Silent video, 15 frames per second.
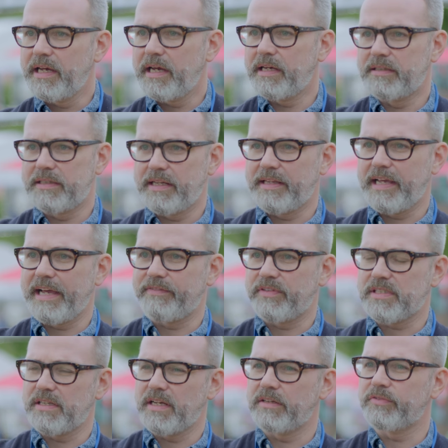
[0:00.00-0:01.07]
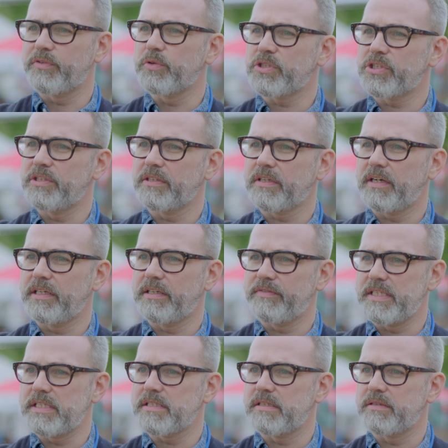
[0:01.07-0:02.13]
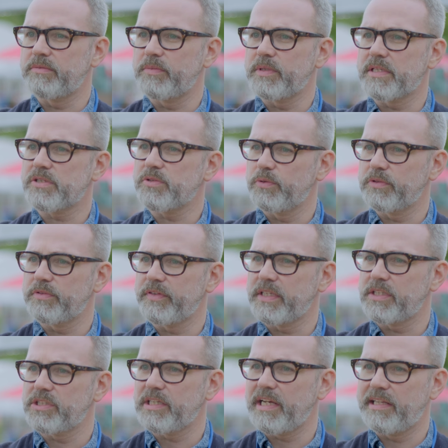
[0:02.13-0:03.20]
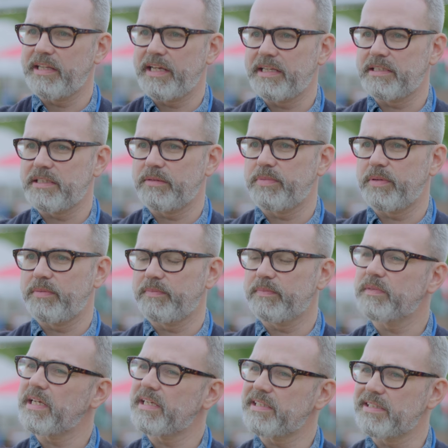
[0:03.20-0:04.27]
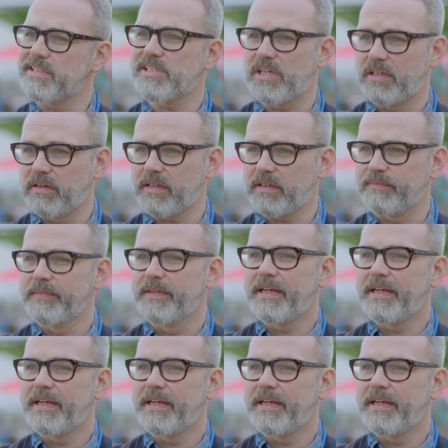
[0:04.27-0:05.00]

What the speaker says: and then they have an unfortunate kind of incident with a swordfish, and they end up getting sunk.